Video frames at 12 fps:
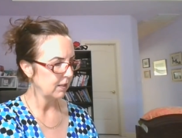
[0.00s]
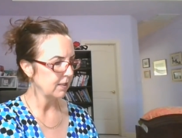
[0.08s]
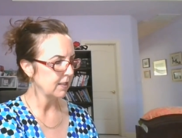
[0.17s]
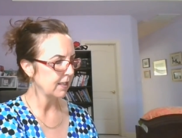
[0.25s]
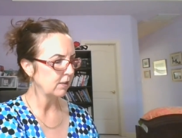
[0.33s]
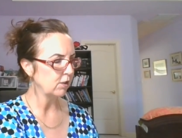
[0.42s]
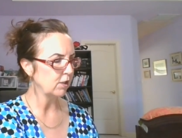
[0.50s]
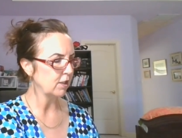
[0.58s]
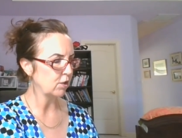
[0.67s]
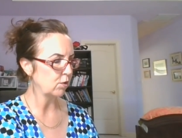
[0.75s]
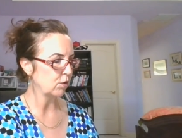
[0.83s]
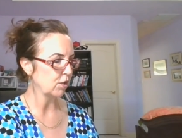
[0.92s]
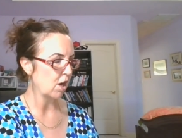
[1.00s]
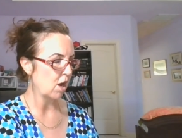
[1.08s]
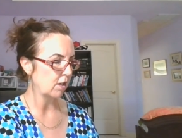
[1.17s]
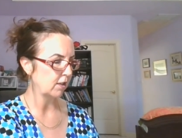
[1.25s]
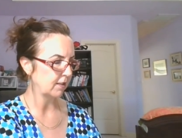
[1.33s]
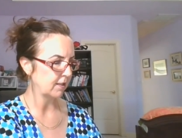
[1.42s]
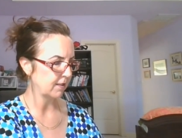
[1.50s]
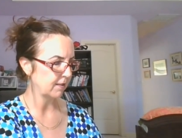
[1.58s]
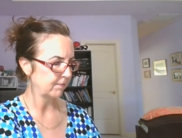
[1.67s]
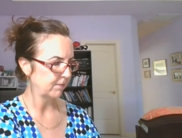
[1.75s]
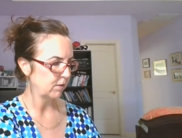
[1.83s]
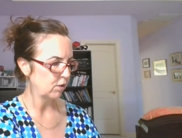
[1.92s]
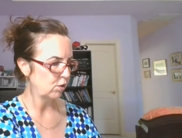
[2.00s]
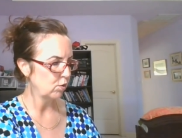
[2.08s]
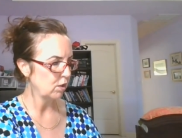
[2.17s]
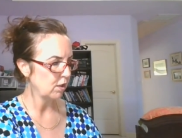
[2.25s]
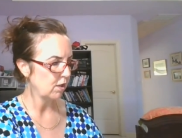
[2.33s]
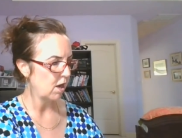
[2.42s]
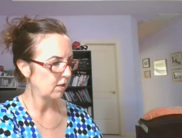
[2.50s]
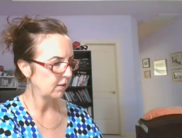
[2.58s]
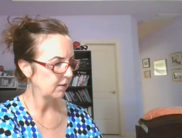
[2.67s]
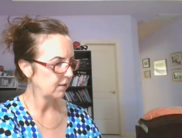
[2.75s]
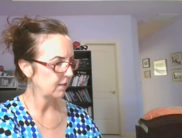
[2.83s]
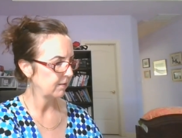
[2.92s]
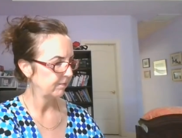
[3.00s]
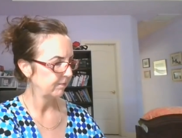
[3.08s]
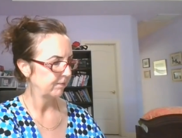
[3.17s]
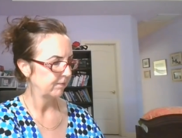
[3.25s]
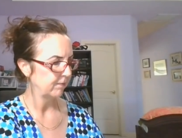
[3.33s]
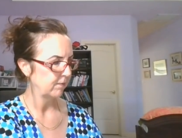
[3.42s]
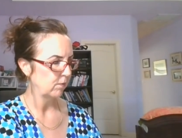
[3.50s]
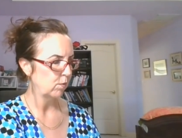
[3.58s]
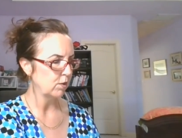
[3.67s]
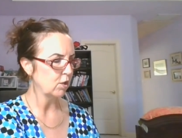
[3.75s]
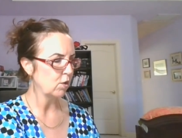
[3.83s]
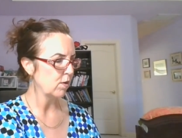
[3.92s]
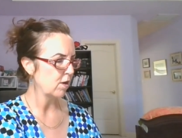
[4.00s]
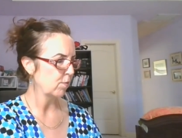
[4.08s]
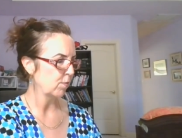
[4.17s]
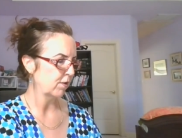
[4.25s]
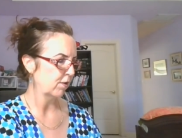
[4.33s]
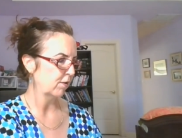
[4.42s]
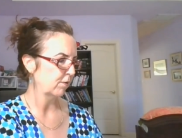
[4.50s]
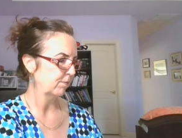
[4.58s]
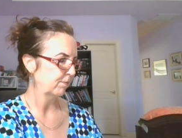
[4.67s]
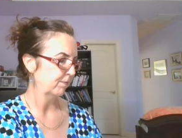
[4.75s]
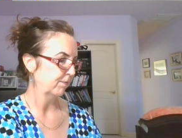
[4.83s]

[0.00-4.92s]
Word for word: Let's take a look at Susan Collins. Susan Collins. What's going on with her?